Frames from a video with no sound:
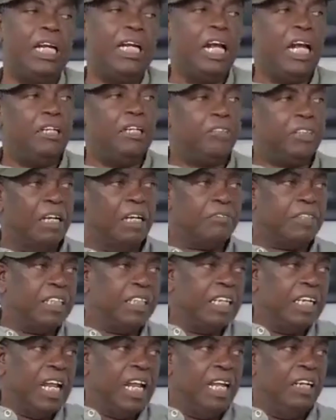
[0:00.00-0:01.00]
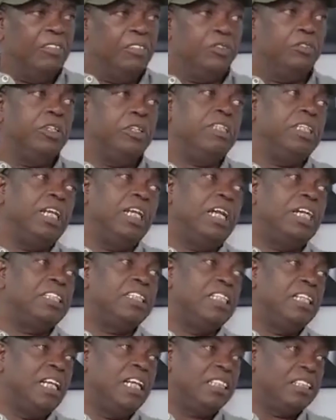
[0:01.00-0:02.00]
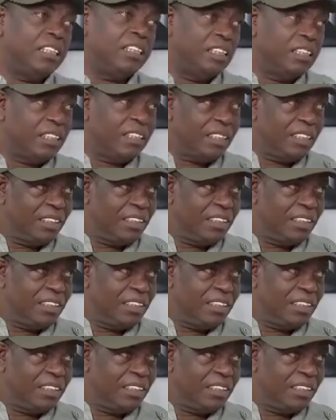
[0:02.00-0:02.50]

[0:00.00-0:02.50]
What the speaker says: lives after during the last elections,